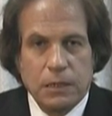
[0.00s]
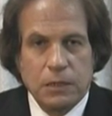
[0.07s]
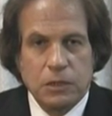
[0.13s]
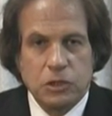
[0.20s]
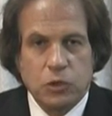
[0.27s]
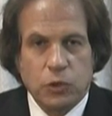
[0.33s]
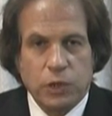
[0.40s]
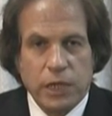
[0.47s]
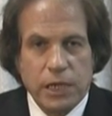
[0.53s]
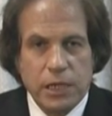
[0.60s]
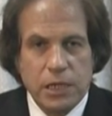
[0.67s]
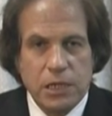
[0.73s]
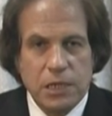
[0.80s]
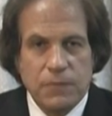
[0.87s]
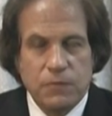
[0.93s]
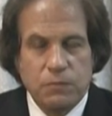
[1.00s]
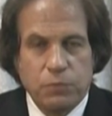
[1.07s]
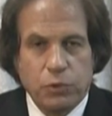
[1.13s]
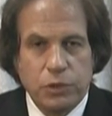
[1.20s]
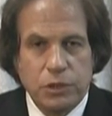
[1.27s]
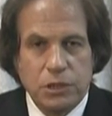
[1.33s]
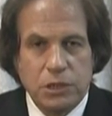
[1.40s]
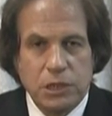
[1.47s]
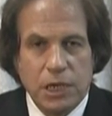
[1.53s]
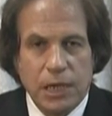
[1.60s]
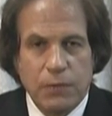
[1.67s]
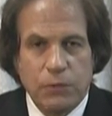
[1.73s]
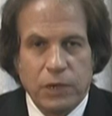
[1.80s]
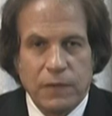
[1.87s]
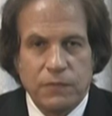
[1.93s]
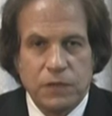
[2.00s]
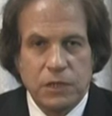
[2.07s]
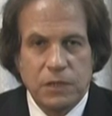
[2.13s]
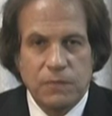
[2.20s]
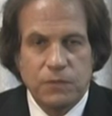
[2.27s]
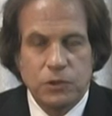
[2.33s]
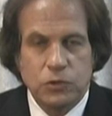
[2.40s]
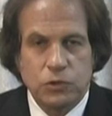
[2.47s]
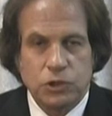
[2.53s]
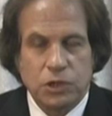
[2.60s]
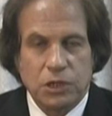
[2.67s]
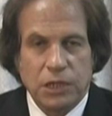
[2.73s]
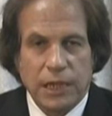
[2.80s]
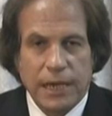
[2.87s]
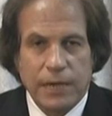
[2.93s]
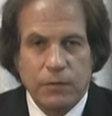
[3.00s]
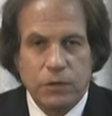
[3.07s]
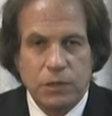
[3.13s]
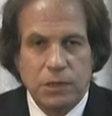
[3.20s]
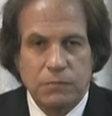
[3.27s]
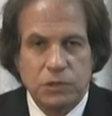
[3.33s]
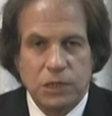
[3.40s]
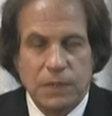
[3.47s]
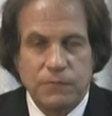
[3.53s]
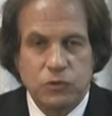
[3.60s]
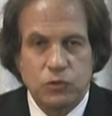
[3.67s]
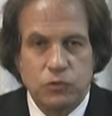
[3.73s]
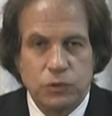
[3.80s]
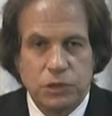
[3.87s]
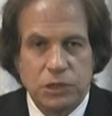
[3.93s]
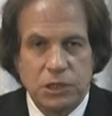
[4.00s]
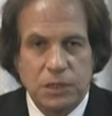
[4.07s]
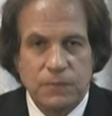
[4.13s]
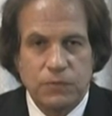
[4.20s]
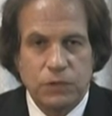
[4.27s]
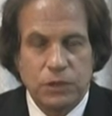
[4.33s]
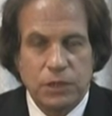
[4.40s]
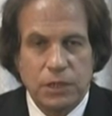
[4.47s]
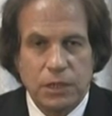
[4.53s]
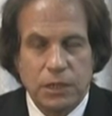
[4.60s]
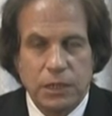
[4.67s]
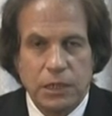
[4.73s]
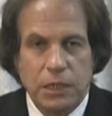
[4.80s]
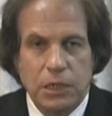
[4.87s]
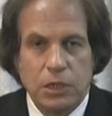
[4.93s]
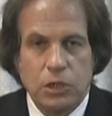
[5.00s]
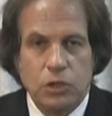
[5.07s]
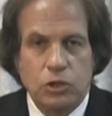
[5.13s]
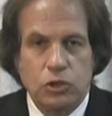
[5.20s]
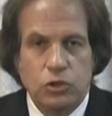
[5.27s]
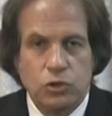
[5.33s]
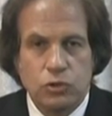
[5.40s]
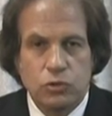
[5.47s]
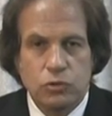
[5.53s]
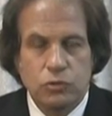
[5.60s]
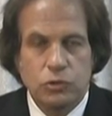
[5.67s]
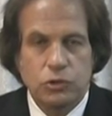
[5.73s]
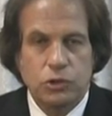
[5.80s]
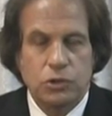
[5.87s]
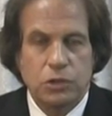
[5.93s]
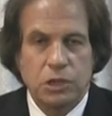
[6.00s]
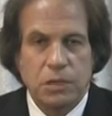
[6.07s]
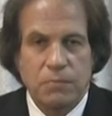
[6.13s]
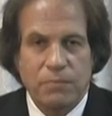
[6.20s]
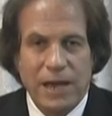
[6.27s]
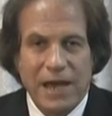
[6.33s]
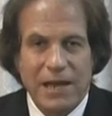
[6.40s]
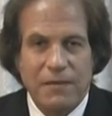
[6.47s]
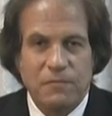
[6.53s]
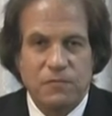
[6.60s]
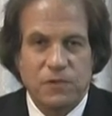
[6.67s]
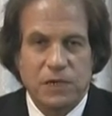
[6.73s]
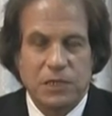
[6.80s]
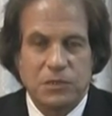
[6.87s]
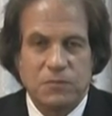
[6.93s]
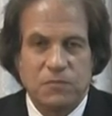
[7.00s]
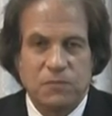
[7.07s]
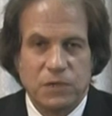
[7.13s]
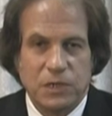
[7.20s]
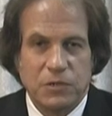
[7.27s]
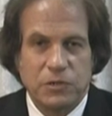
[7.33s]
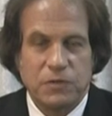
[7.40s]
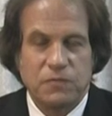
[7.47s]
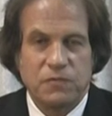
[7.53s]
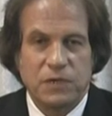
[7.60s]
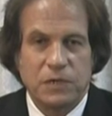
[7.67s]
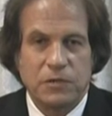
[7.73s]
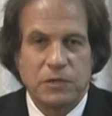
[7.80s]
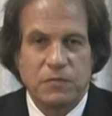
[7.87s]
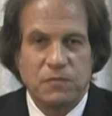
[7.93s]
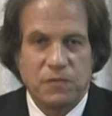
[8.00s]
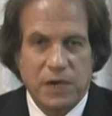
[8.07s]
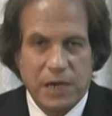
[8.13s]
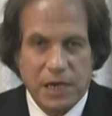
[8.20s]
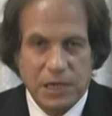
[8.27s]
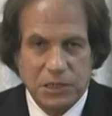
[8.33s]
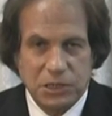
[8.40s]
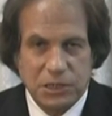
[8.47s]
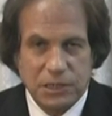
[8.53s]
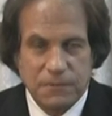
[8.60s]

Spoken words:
So at any given point in time, whatever the individual is allowing themselves to receive with the healing, usually manifest very, very fast.